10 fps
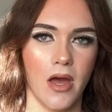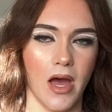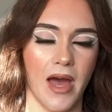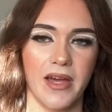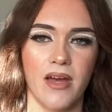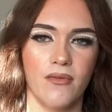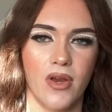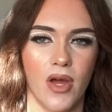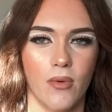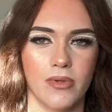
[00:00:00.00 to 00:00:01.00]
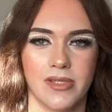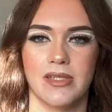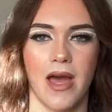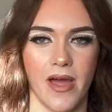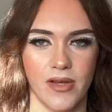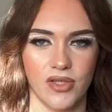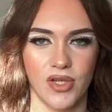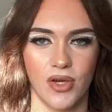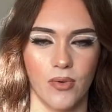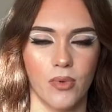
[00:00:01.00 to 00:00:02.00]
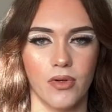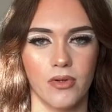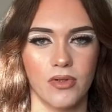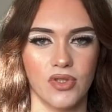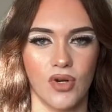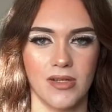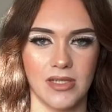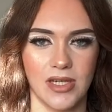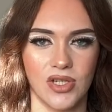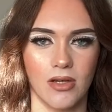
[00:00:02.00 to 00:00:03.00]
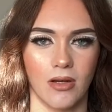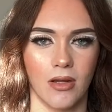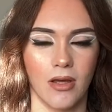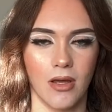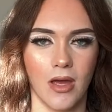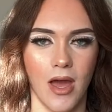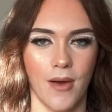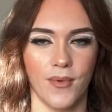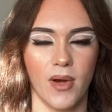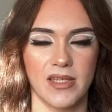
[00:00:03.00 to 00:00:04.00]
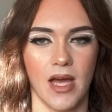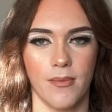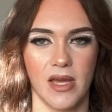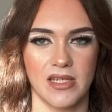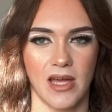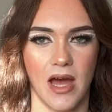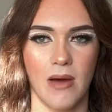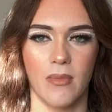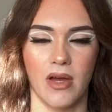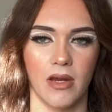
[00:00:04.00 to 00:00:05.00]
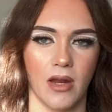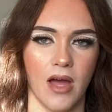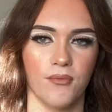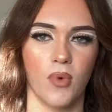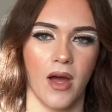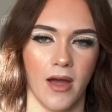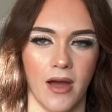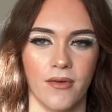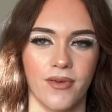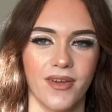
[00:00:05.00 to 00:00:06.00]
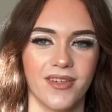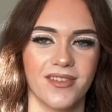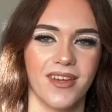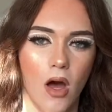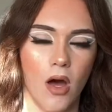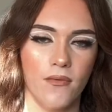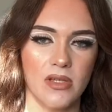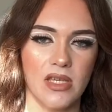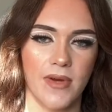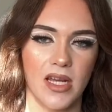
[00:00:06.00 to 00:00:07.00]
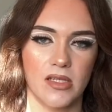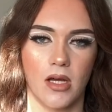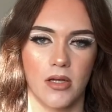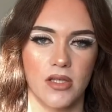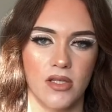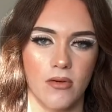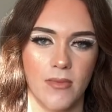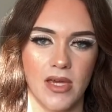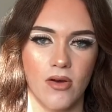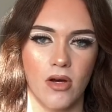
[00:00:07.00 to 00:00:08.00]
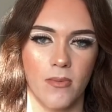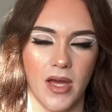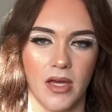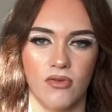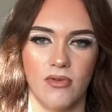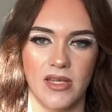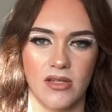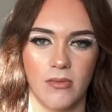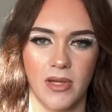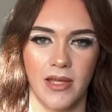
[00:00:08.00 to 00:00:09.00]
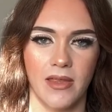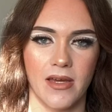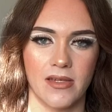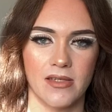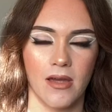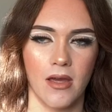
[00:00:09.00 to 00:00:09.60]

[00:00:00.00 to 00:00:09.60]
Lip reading: I have no desire to transition. I'm quite happy as I am and having what I have. Obviously when I started doing makeup and dressing up like this,